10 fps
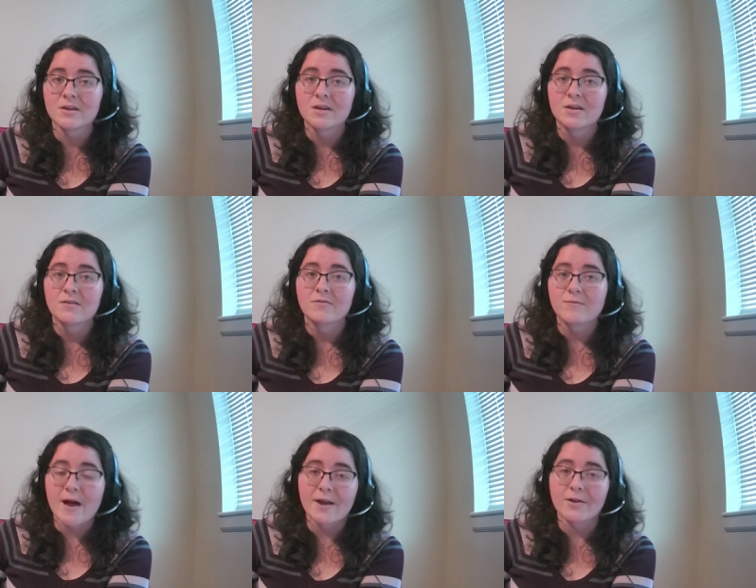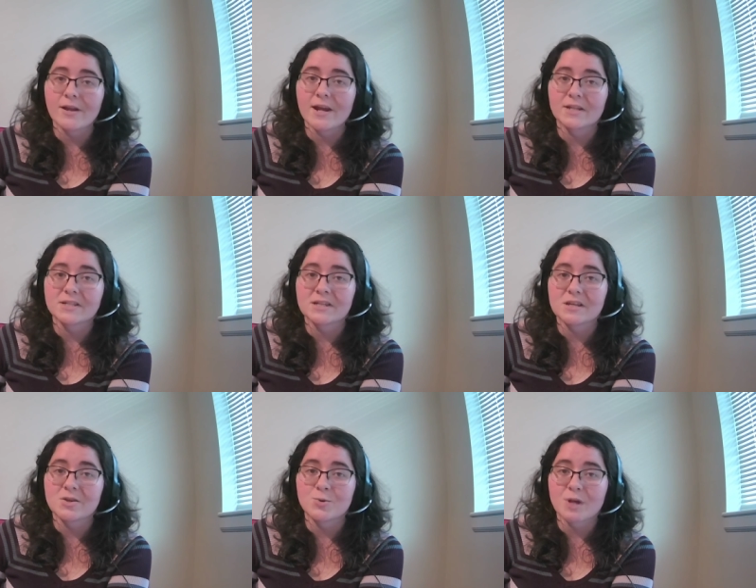final N X
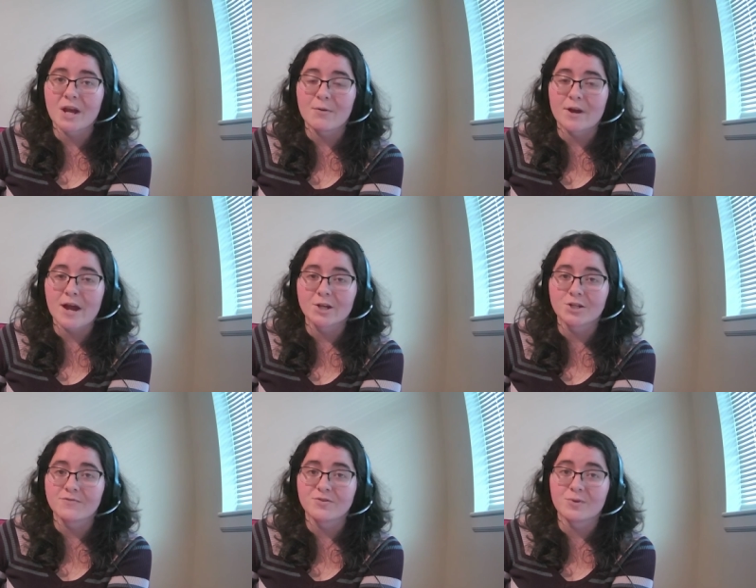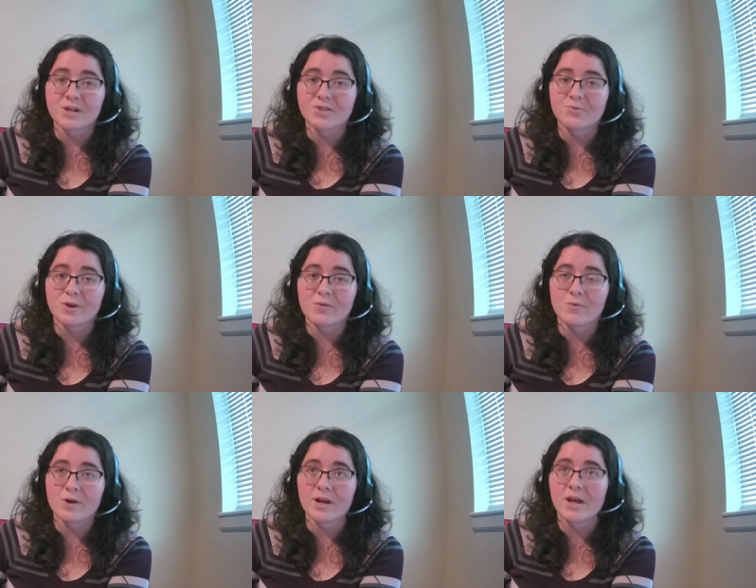T U K reaction of twenty
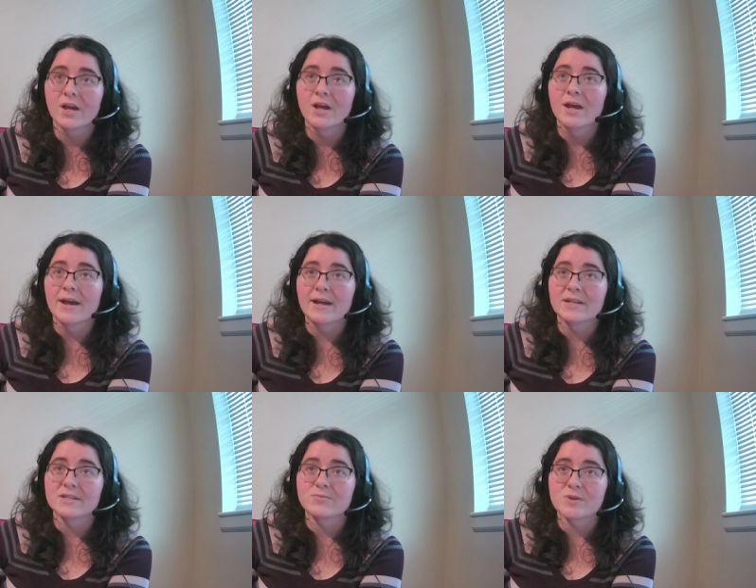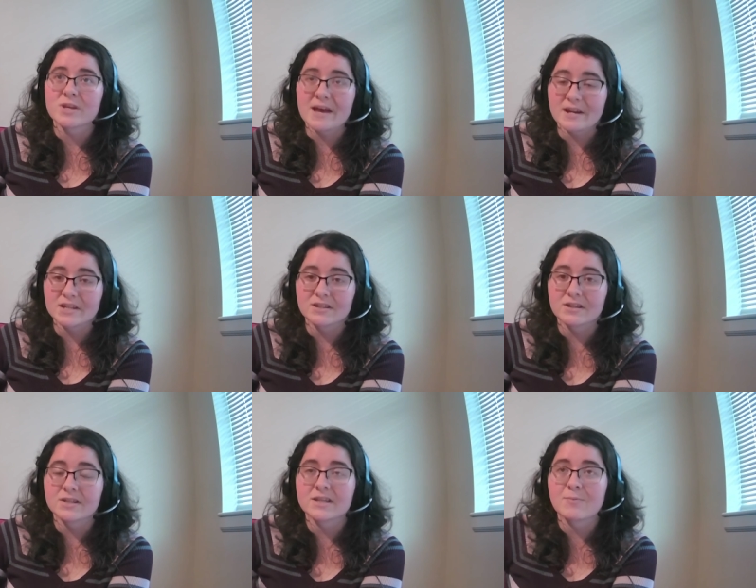twenty-one as we head into the
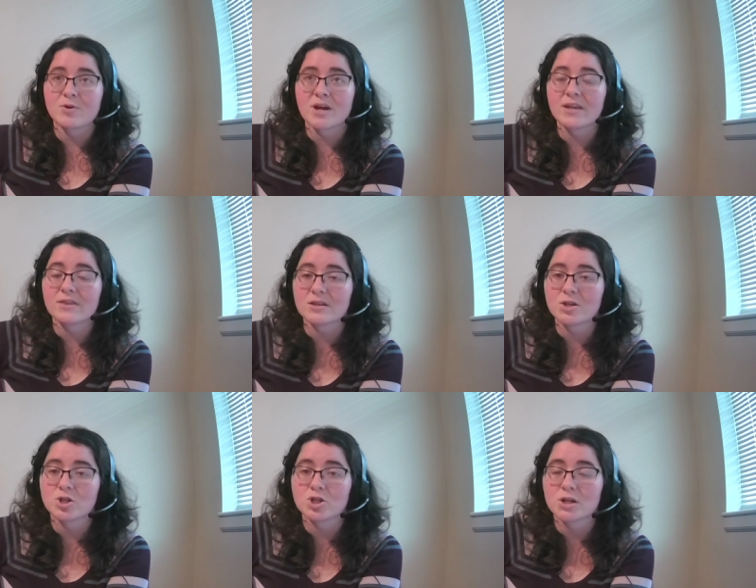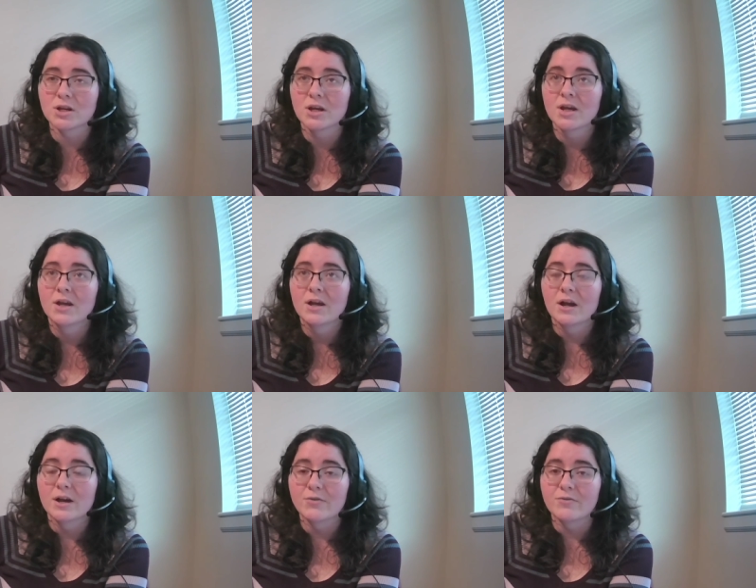December ninth edition
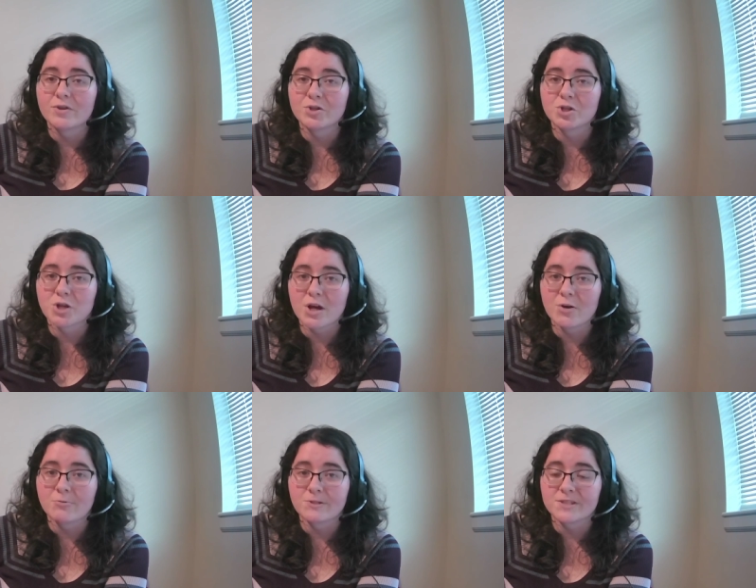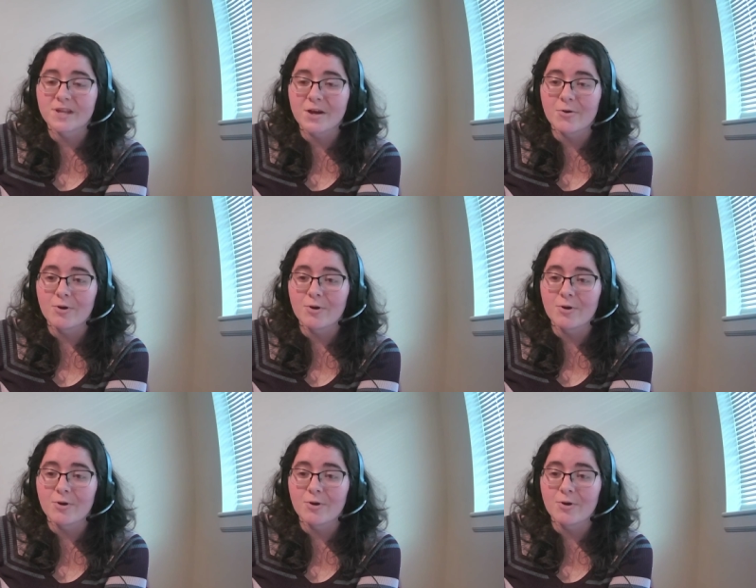of this show. So